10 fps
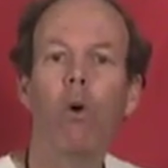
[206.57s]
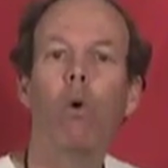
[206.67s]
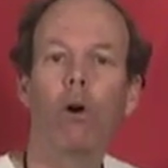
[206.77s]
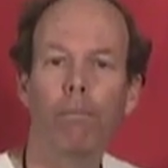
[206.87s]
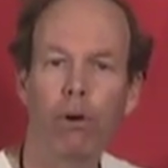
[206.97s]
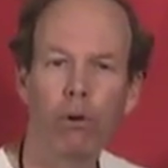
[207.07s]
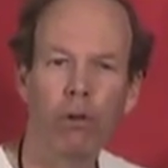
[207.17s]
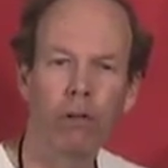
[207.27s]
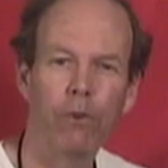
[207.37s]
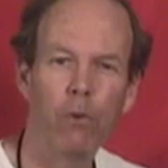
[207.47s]
or
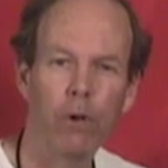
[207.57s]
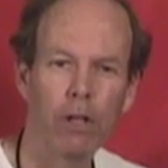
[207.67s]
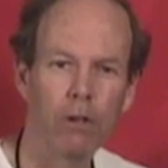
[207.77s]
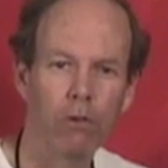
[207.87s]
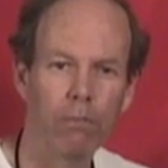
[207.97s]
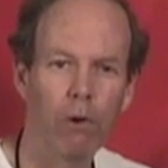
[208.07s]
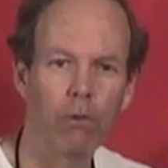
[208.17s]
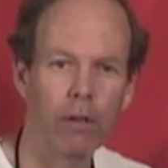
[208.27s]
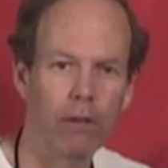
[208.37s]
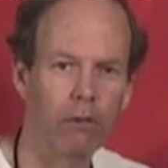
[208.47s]
both if you want to use
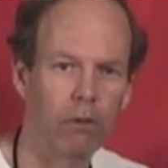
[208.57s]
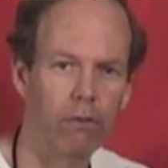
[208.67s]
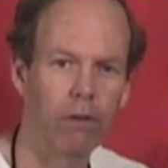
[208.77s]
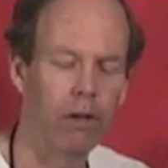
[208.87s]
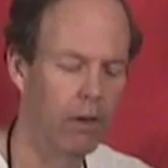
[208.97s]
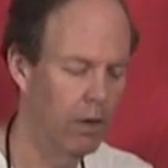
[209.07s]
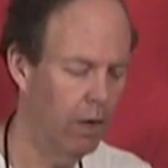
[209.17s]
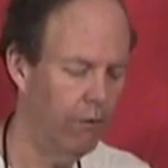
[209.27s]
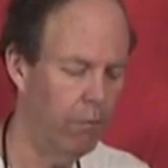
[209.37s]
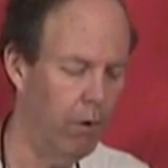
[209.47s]
both ends
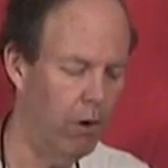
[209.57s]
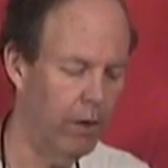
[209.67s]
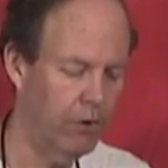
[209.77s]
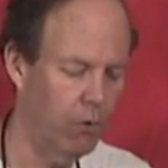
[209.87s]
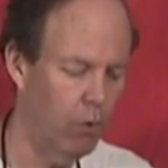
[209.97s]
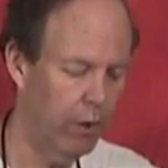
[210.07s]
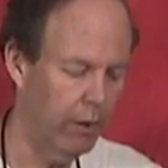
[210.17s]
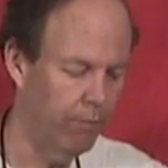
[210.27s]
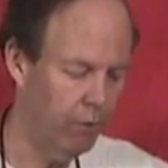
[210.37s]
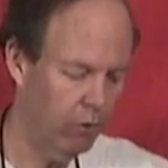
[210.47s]
of the ball as you work
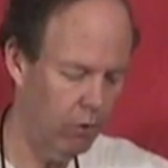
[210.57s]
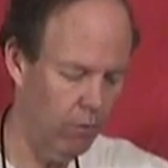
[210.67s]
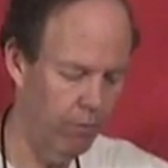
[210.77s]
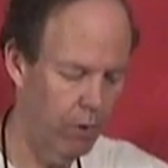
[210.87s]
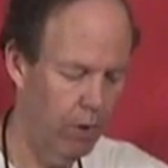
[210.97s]
it. So